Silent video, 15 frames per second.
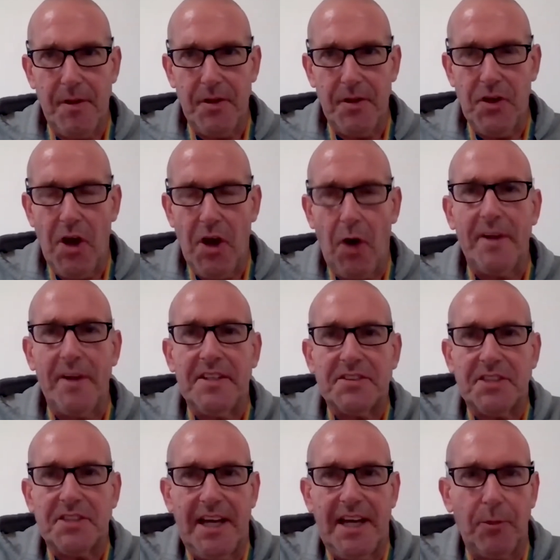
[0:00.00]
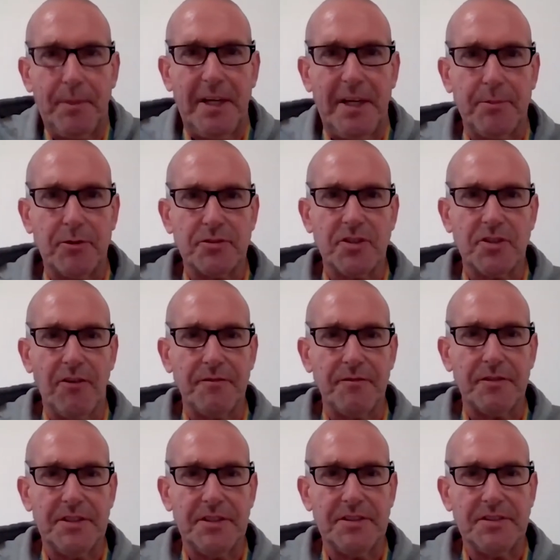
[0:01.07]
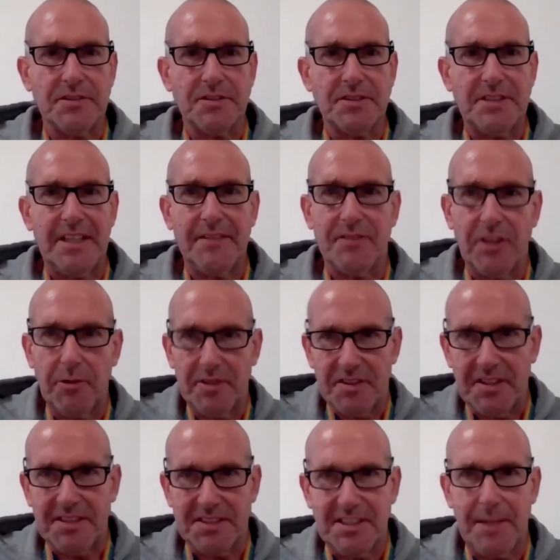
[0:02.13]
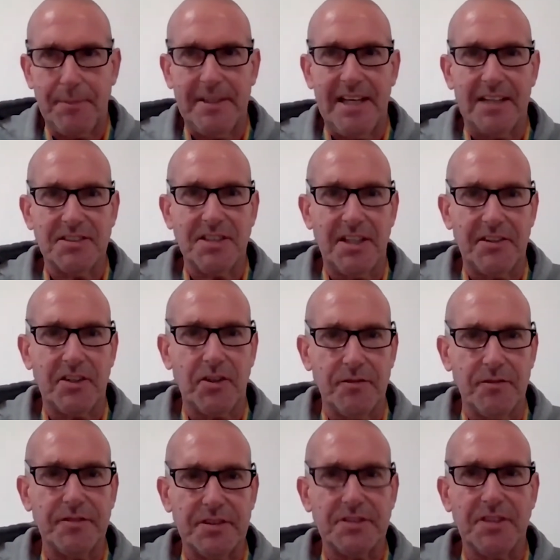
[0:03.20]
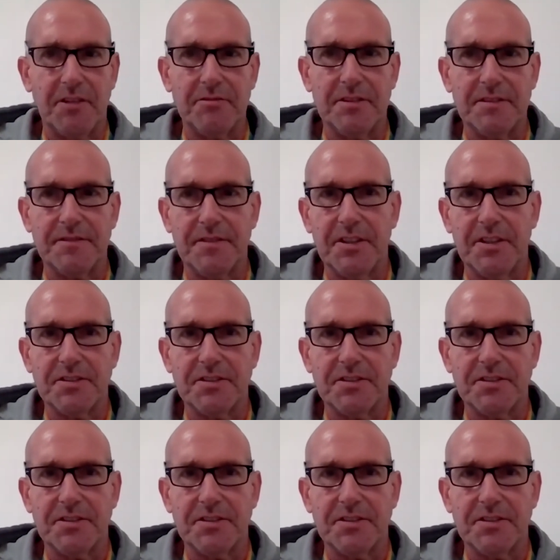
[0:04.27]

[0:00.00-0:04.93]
knowing that it's going to help people's confidence, even though they're stepping outside the comfort zone at first.